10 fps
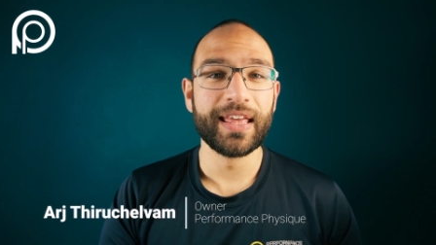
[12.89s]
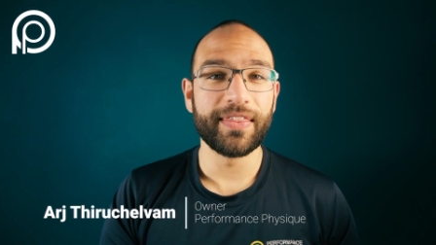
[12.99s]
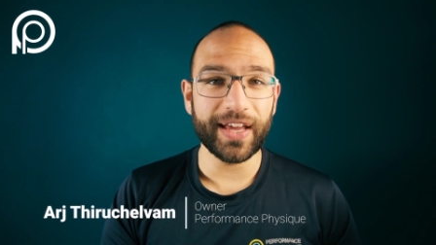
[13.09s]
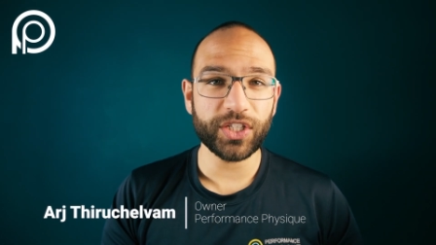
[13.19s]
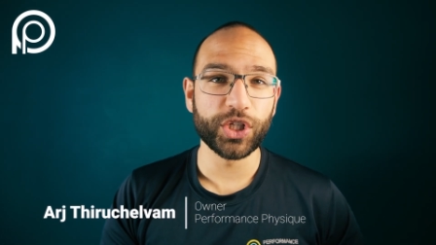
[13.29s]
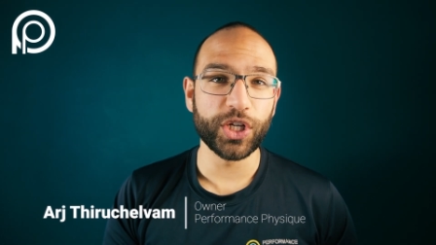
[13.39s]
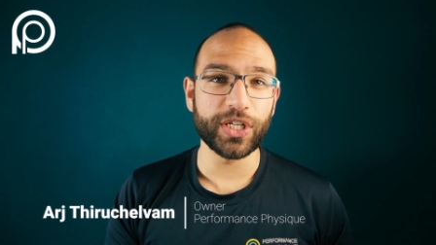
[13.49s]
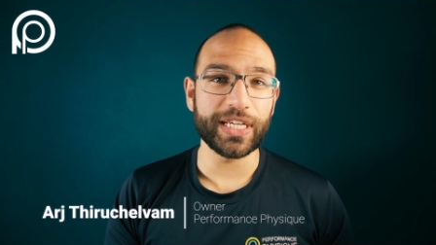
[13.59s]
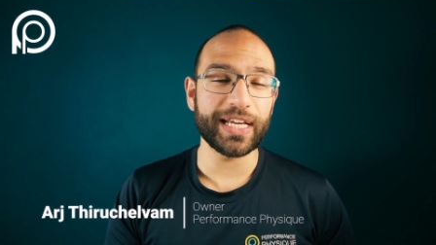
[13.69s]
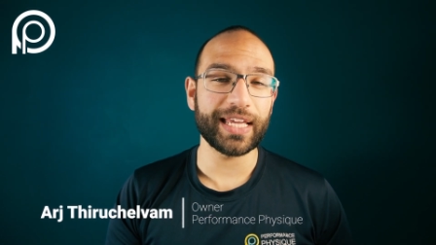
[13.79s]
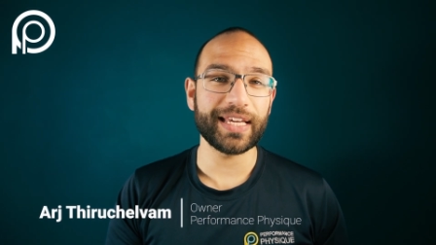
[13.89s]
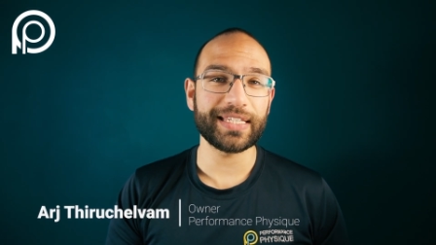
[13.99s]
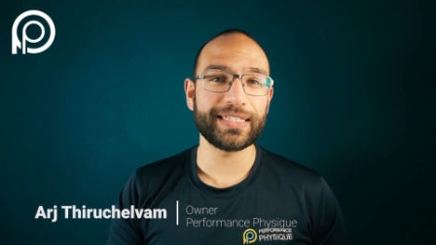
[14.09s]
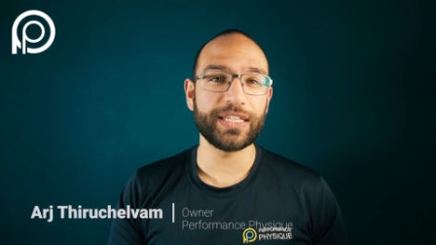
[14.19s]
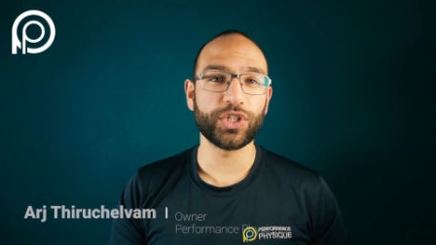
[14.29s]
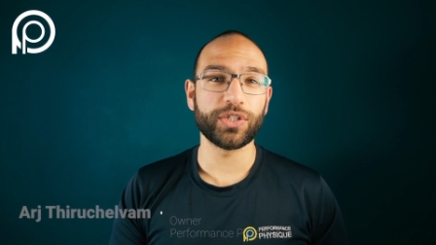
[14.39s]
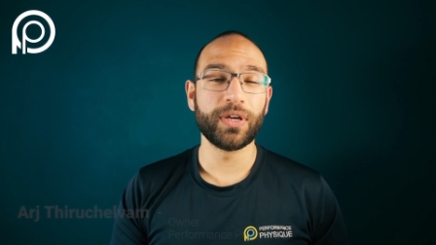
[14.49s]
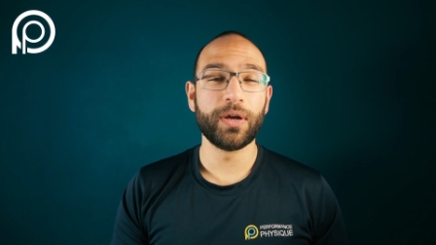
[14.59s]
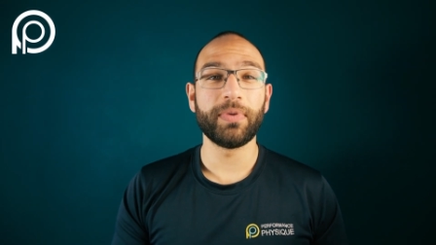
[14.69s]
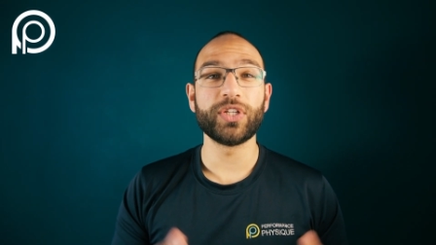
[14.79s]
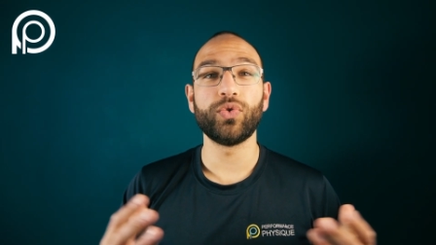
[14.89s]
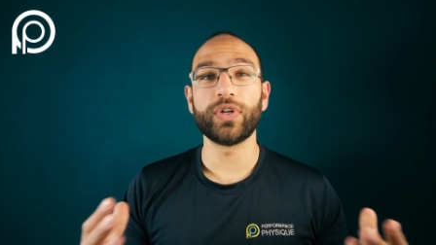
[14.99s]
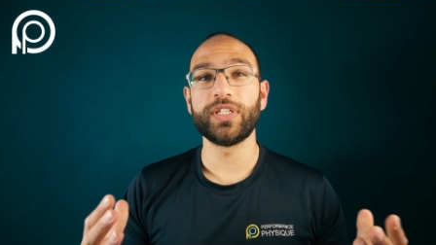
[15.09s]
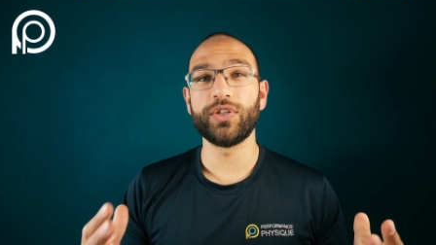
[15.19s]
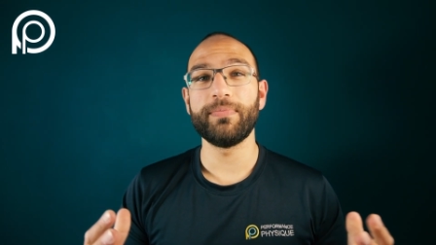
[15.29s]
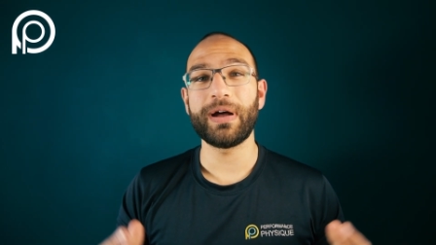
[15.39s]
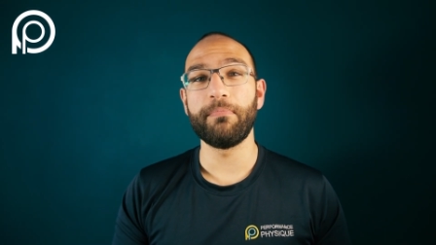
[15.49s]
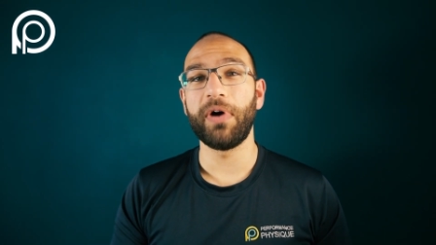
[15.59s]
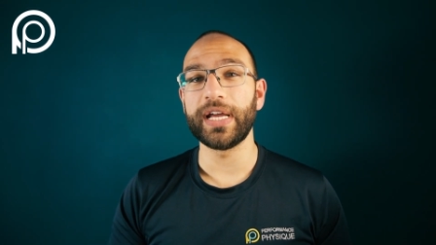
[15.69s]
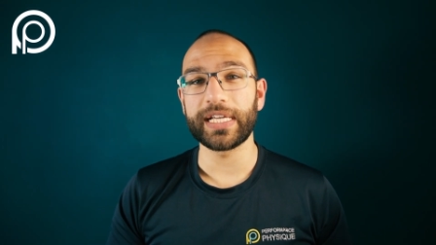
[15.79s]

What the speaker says: that journey and that decision by talking to you about my